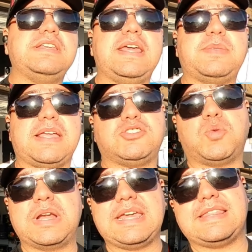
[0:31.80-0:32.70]
depth at
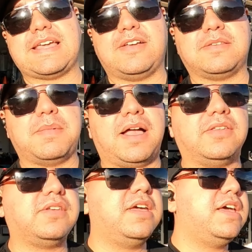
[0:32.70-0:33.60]
28,000
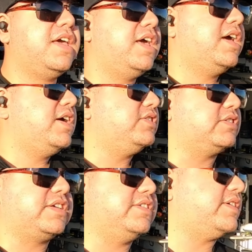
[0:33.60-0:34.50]
miles,
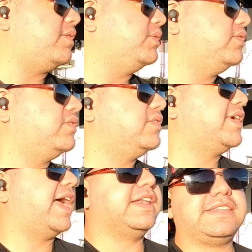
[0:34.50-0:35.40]
just because I was
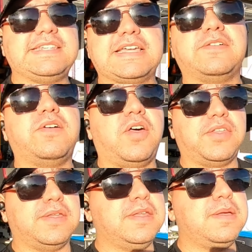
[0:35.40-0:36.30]
kind of sick of all
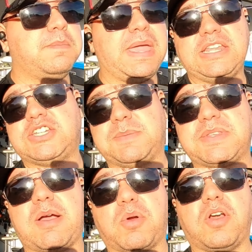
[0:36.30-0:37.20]
the paint chips
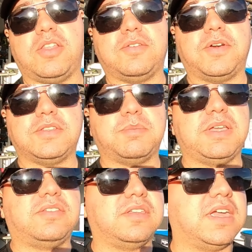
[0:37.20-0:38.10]
that were on the front of my
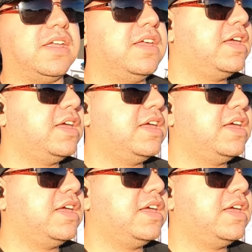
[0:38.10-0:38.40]
C8.